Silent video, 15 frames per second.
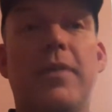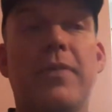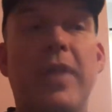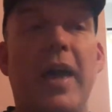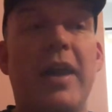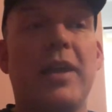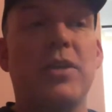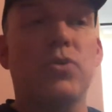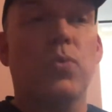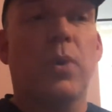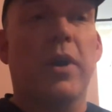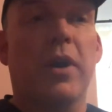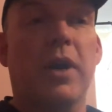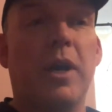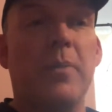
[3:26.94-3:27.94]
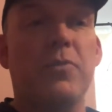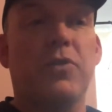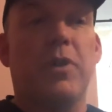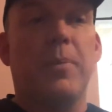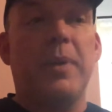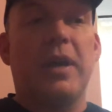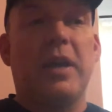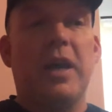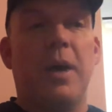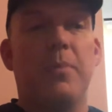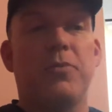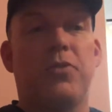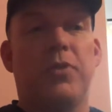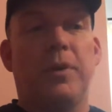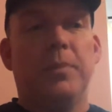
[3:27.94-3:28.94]
That is where it comes from. It
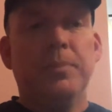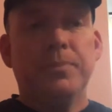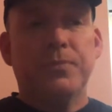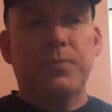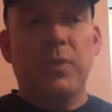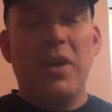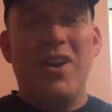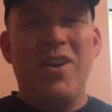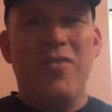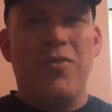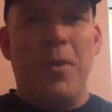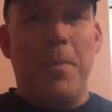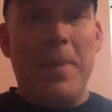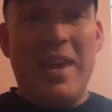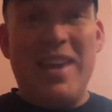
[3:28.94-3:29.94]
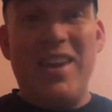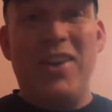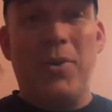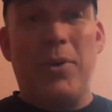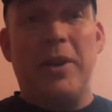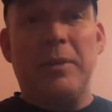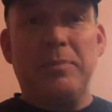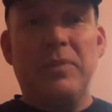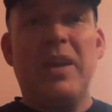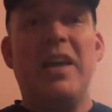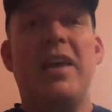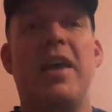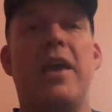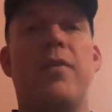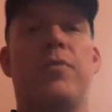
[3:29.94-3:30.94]
comes from hearing,
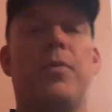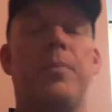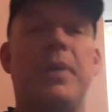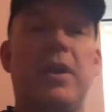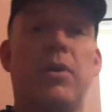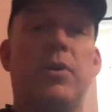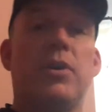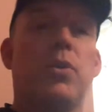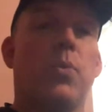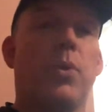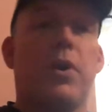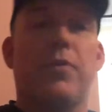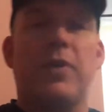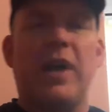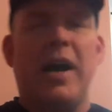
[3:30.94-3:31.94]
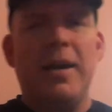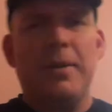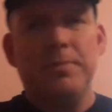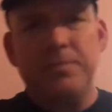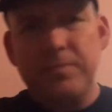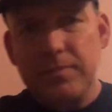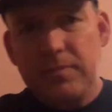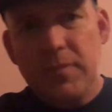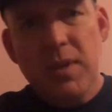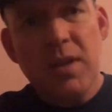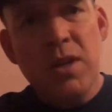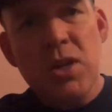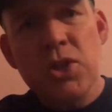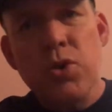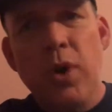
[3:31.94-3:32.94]
and from hearing the Word of God.
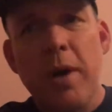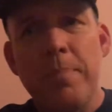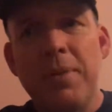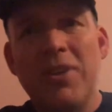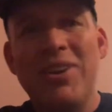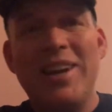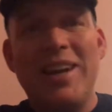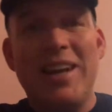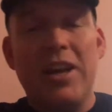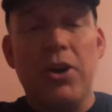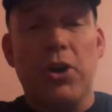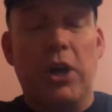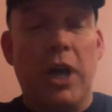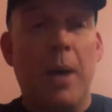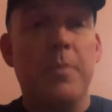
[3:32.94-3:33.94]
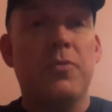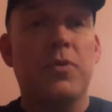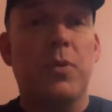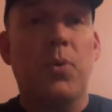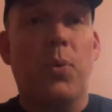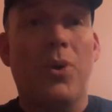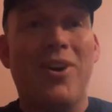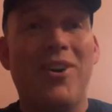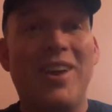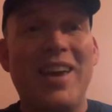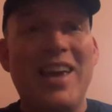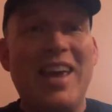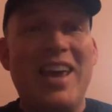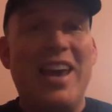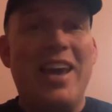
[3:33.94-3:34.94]
So our ability to hear comes from the Word.
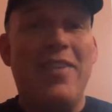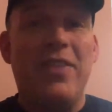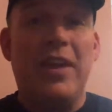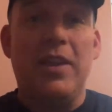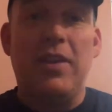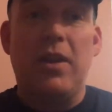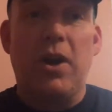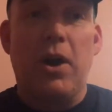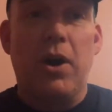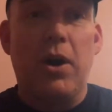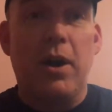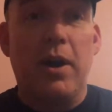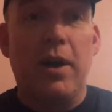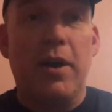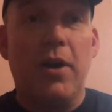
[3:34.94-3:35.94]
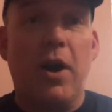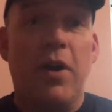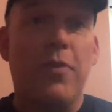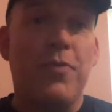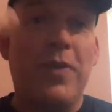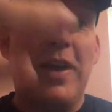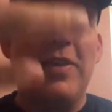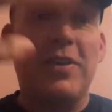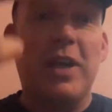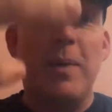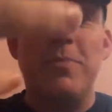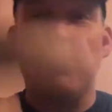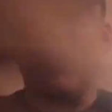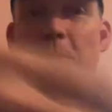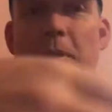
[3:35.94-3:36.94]
And then our faith
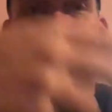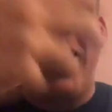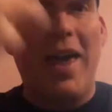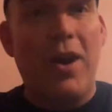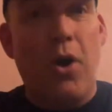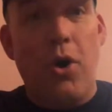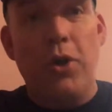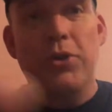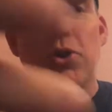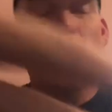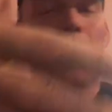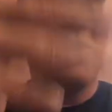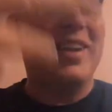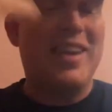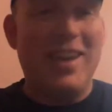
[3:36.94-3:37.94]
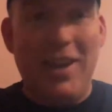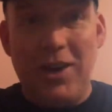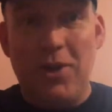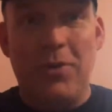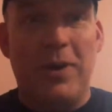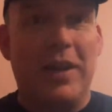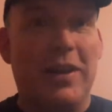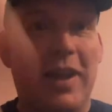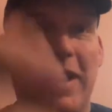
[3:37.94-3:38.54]
comes from that ongoing hearing.